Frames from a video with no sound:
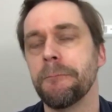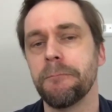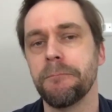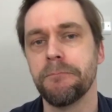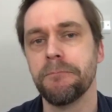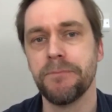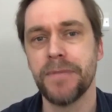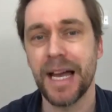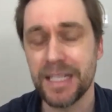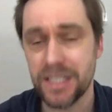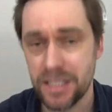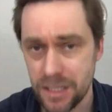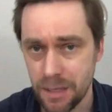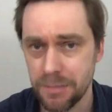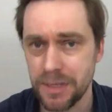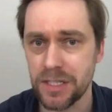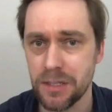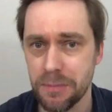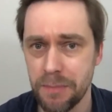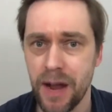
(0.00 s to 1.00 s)
That's
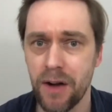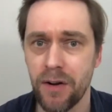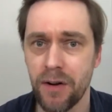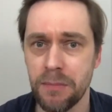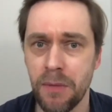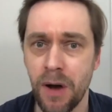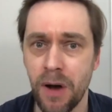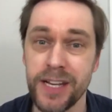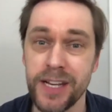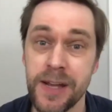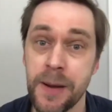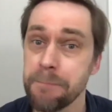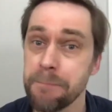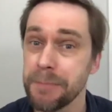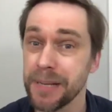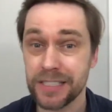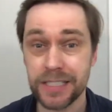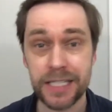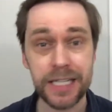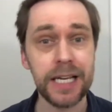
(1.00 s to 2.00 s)
something to bear in mind,
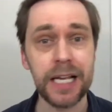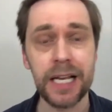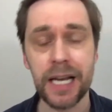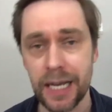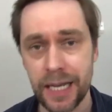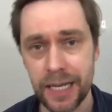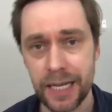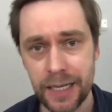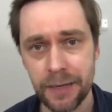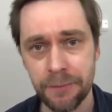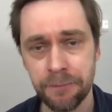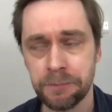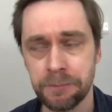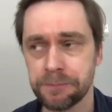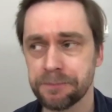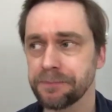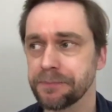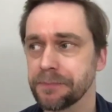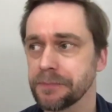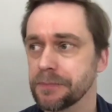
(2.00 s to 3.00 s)
particularly
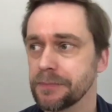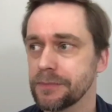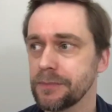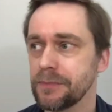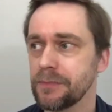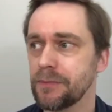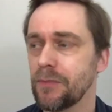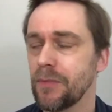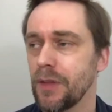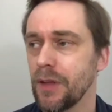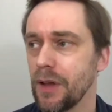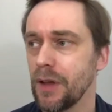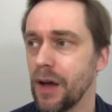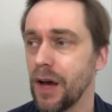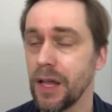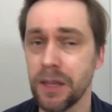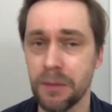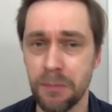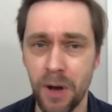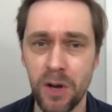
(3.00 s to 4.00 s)
at
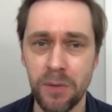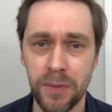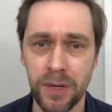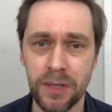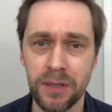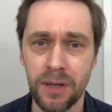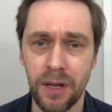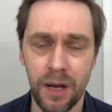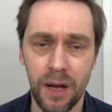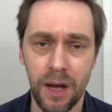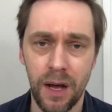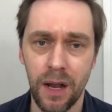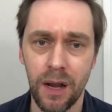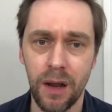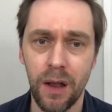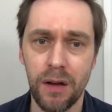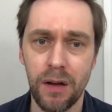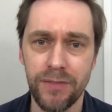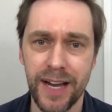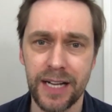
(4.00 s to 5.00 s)
the moment. A
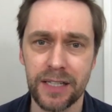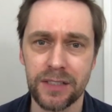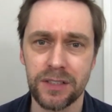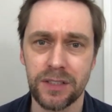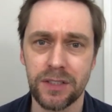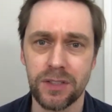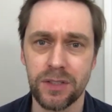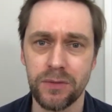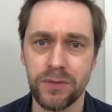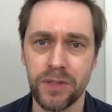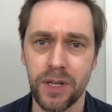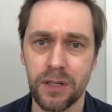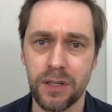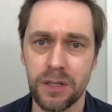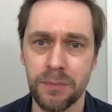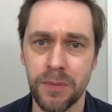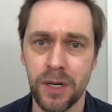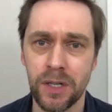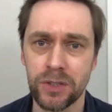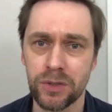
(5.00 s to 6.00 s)
lot of actors who've done
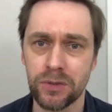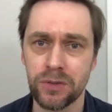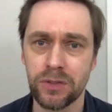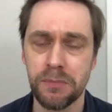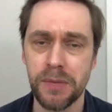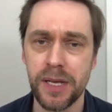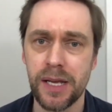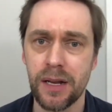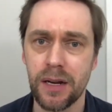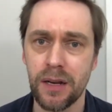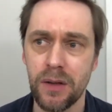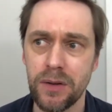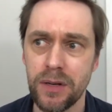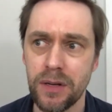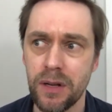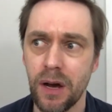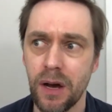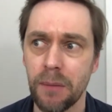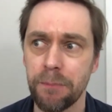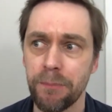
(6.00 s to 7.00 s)
commercials, me included,
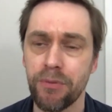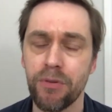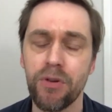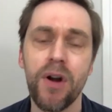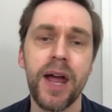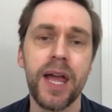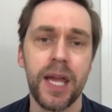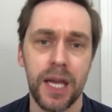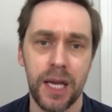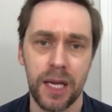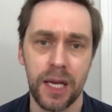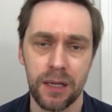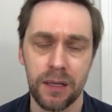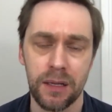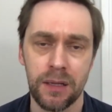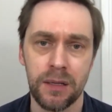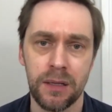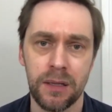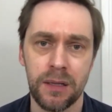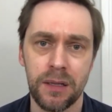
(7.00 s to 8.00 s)
are praying
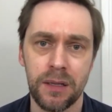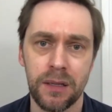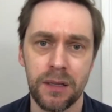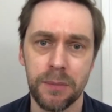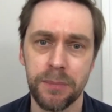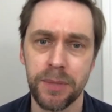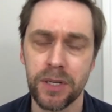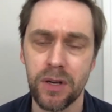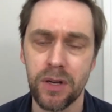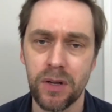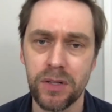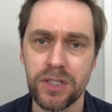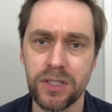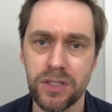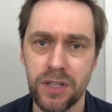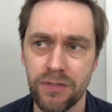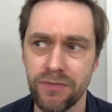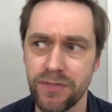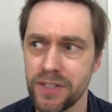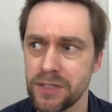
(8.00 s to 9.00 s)
that because
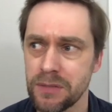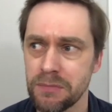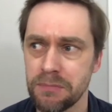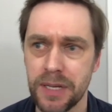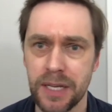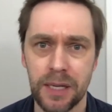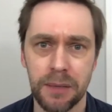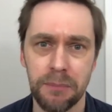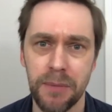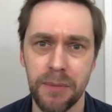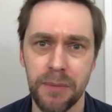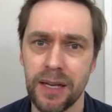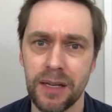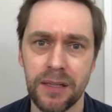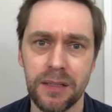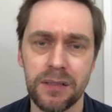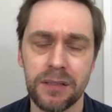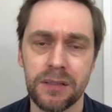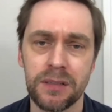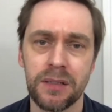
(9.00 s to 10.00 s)
stuff isn't being
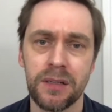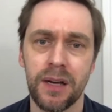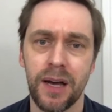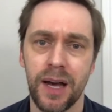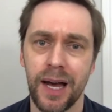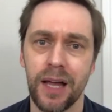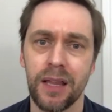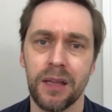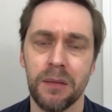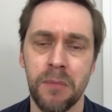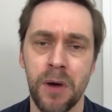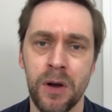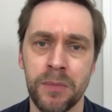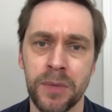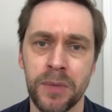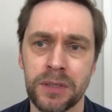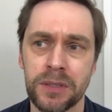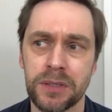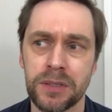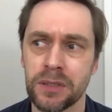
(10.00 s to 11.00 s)
made at the
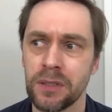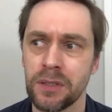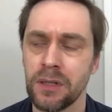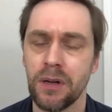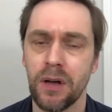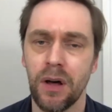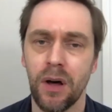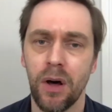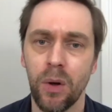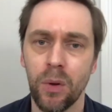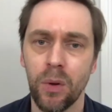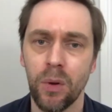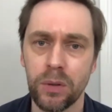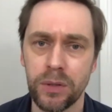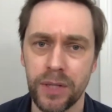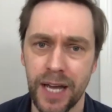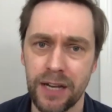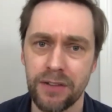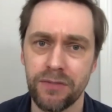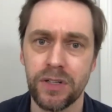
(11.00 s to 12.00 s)
moment, old
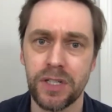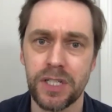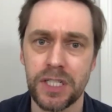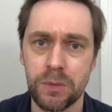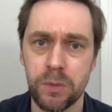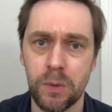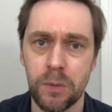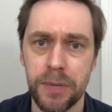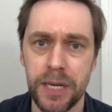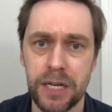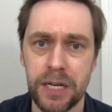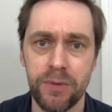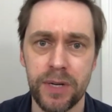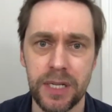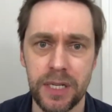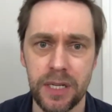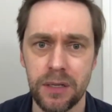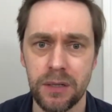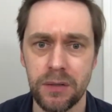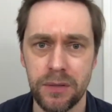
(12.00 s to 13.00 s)
adverts will be
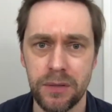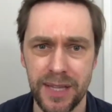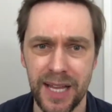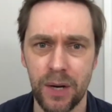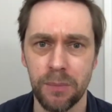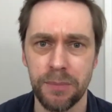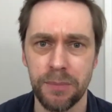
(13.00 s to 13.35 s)
renewed. That would be